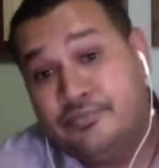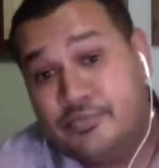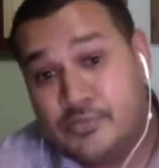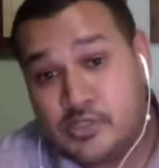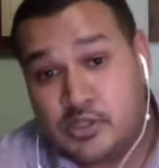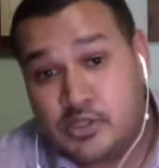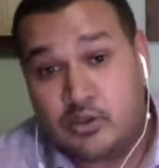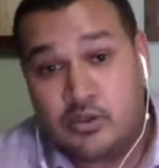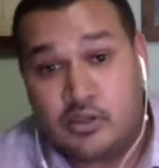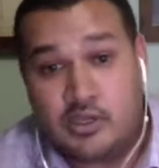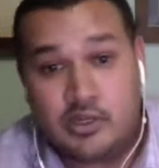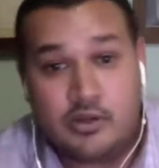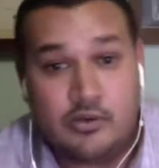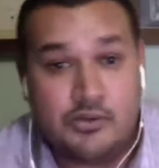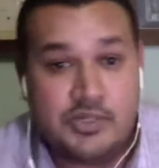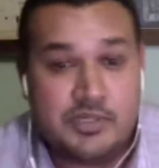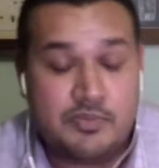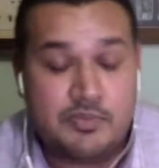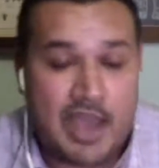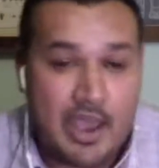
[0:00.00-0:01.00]
so you can
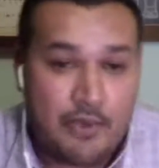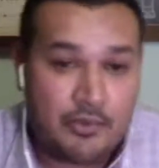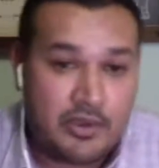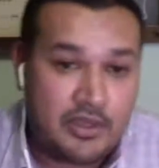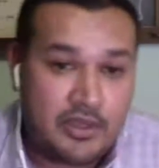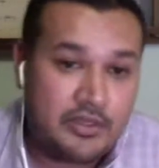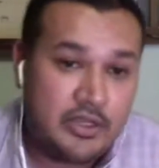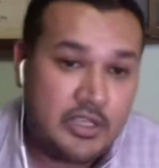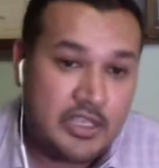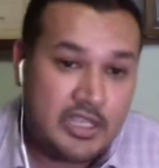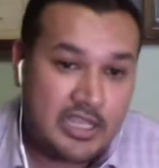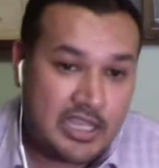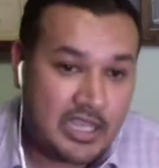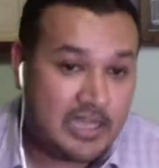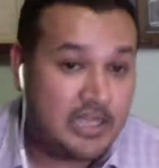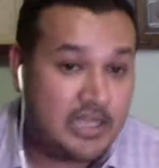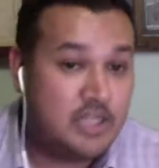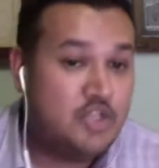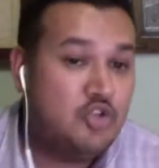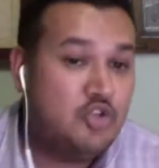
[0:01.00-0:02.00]
always buy one
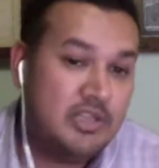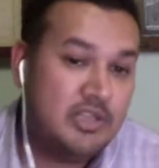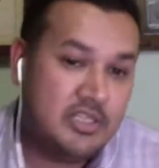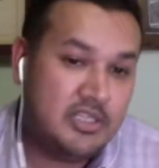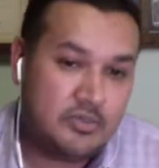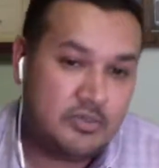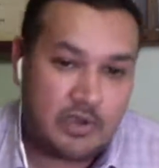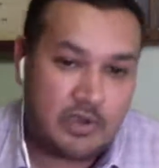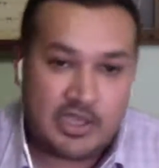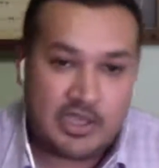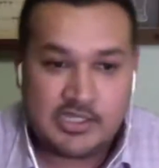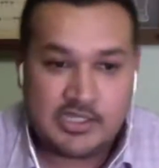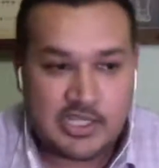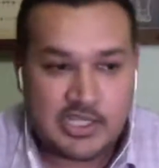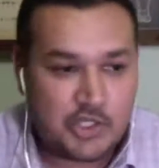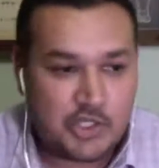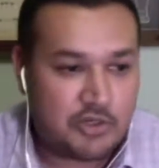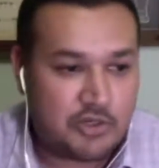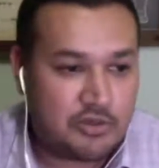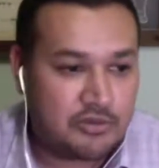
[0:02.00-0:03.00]
and enjoy these wines
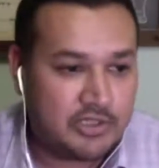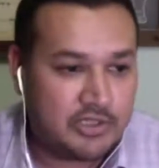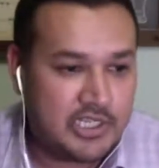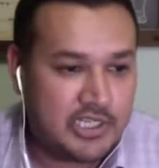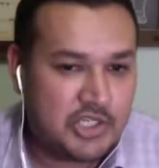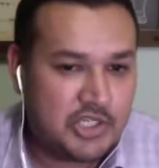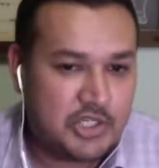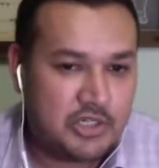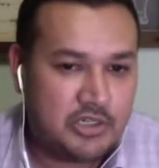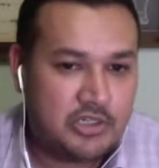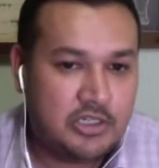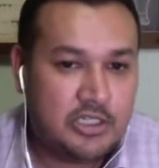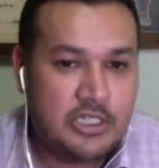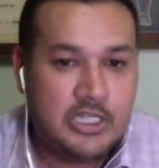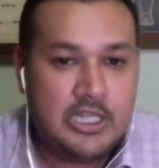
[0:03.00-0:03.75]
at your own leisure.